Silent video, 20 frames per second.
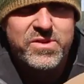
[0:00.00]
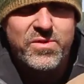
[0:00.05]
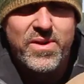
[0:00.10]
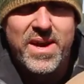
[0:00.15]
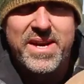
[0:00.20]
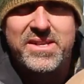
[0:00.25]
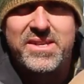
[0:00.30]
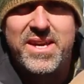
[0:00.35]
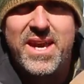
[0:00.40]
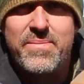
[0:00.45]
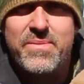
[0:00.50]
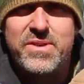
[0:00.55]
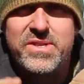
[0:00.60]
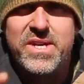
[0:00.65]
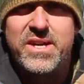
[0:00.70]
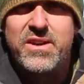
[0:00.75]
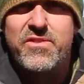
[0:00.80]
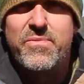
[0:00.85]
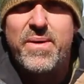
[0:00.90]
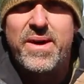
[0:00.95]
It's great to keep the
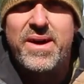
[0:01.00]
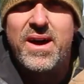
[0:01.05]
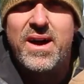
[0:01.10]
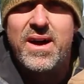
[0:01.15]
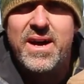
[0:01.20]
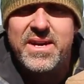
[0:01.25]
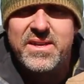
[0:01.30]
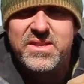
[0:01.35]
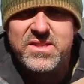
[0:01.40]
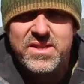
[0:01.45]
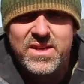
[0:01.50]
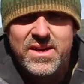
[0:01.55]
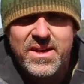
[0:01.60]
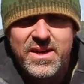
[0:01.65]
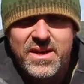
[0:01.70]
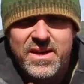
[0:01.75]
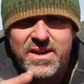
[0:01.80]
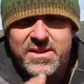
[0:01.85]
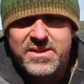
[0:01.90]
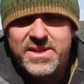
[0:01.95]
sun off my eyes,
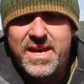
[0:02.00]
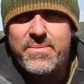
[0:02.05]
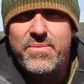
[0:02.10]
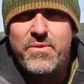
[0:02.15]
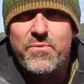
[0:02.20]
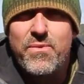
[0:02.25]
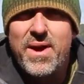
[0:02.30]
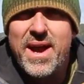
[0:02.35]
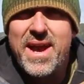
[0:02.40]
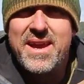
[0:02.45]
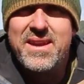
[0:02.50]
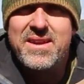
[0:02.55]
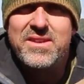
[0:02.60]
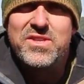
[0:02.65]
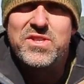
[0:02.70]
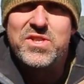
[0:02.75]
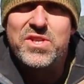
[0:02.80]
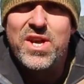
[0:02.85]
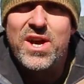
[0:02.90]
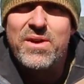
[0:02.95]
to keep the rain
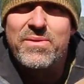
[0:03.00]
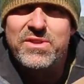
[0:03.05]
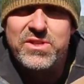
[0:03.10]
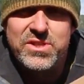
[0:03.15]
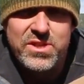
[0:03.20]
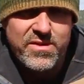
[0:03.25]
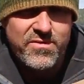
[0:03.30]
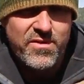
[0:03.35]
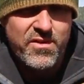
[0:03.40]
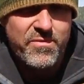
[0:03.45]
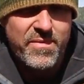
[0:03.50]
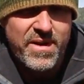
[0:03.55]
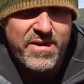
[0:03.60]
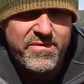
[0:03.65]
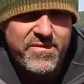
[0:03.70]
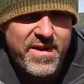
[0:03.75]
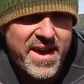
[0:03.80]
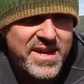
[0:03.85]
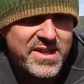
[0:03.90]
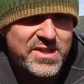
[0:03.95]
and snow and stuff off my
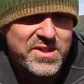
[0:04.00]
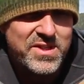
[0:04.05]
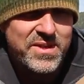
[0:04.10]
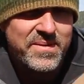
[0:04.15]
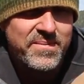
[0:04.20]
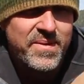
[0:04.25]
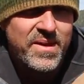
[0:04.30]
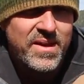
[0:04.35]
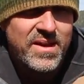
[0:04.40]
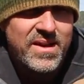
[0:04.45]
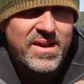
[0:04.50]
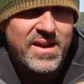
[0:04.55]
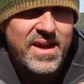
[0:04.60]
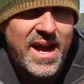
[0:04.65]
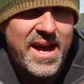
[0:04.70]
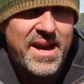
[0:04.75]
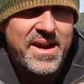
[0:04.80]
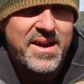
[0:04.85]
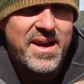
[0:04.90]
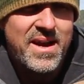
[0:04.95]
face,
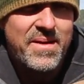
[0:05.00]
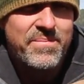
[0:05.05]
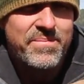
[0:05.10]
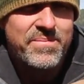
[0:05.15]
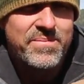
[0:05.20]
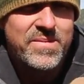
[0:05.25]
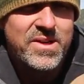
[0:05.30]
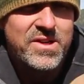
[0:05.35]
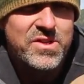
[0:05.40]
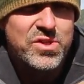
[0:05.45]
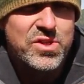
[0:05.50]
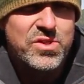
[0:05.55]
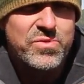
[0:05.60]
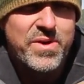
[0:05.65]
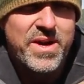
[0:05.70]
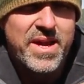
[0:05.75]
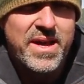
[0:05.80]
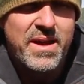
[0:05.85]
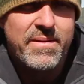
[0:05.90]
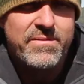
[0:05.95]
and um, it's just
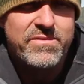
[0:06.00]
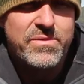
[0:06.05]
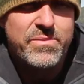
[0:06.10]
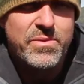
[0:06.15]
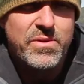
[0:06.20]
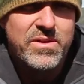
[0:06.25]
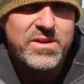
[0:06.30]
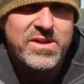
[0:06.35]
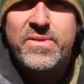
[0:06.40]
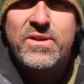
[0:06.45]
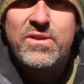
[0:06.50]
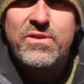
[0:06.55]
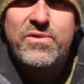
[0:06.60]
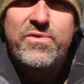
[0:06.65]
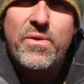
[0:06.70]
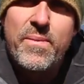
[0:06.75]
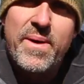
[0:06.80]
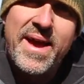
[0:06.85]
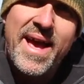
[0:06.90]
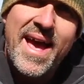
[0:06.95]
really comfortable.
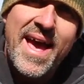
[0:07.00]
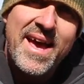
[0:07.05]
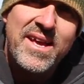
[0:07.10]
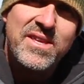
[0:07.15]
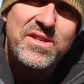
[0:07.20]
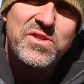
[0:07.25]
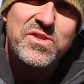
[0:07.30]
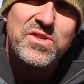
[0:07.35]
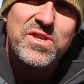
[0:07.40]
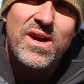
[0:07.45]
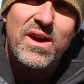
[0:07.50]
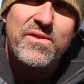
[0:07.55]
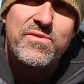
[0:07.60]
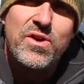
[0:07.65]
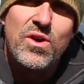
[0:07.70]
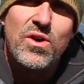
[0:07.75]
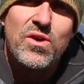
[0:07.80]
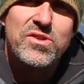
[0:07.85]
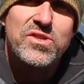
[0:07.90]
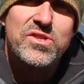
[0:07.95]
For my hands,
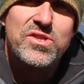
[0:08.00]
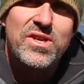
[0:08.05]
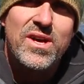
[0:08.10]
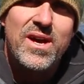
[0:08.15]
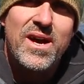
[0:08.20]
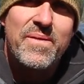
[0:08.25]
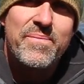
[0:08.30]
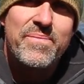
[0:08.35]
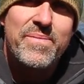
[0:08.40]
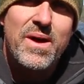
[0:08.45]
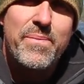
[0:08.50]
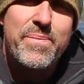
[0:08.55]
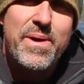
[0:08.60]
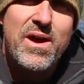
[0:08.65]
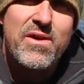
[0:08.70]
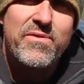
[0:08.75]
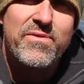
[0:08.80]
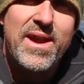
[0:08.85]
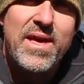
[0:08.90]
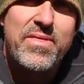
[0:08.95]
I've got um, a
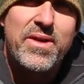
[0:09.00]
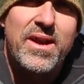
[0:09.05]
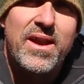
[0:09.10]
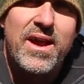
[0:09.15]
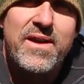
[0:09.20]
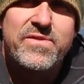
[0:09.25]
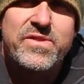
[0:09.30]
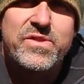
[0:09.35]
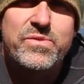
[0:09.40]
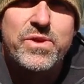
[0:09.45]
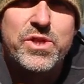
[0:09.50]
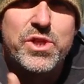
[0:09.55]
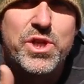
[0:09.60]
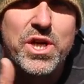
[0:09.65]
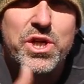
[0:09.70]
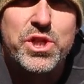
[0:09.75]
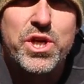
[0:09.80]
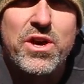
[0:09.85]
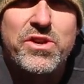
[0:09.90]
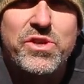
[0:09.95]
pair of leather gloves, which
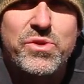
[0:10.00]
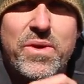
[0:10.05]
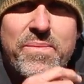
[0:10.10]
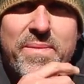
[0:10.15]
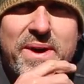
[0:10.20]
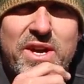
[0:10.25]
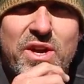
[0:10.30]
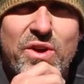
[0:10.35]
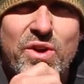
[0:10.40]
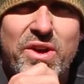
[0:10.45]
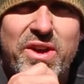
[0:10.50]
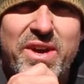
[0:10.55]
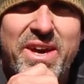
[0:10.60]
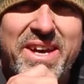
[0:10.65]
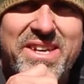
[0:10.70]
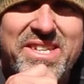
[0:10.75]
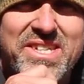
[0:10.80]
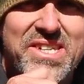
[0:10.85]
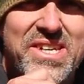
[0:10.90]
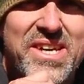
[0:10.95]
I showed you in my cook
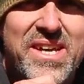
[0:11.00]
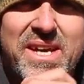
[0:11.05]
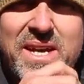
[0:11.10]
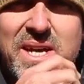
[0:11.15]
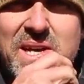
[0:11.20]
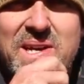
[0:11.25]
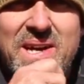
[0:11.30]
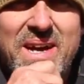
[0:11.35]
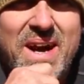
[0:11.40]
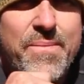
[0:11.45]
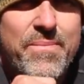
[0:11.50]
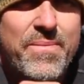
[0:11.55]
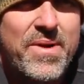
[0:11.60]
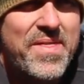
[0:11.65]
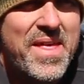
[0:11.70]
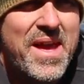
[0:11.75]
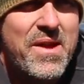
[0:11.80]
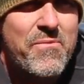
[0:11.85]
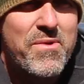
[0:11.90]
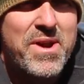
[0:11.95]
kit. Um,
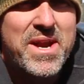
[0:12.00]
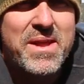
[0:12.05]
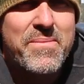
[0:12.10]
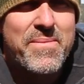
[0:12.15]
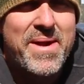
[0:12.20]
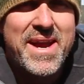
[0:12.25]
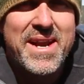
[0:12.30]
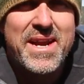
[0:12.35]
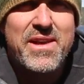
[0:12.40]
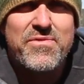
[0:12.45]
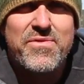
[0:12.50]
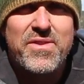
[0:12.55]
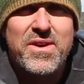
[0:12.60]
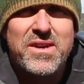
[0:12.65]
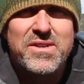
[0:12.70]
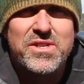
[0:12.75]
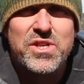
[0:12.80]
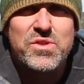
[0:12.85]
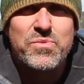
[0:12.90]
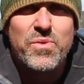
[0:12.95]
they're really mainly
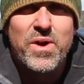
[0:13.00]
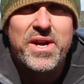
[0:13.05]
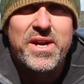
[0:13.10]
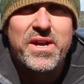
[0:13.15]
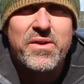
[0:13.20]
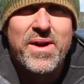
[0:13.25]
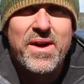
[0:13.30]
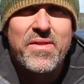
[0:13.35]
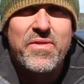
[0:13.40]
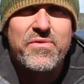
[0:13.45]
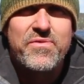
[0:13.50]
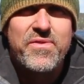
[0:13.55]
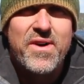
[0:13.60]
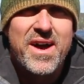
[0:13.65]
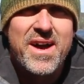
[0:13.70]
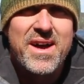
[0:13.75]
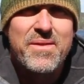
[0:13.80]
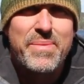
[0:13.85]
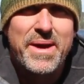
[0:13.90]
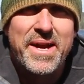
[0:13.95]
for just working around the
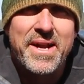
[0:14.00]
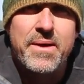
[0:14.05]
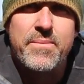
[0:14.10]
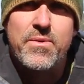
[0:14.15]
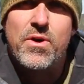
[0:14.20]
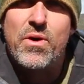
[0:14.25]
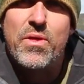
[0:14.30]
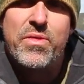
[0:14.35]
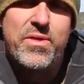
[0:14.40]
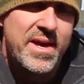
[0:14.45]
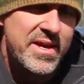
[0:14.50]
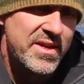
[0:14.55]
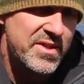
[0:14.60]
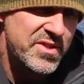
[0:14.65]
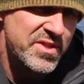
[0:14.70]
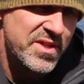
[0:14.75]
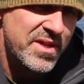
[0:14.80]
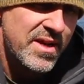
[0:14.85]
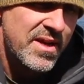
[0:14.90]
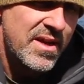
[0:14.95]
fire, picking up hot
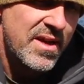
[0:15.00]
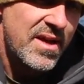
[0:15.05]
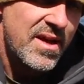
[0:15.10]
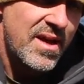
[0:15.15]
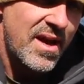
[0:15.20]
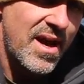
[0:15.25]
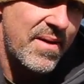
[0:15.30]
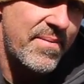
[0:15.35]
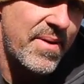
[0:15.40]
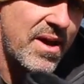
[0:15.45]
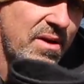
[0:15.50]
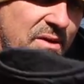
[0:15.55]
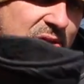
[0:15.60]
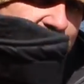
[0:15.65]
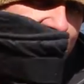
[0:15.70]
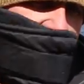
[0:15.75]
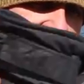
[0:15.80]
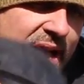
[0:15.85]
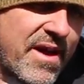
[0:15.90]
things. Um, I also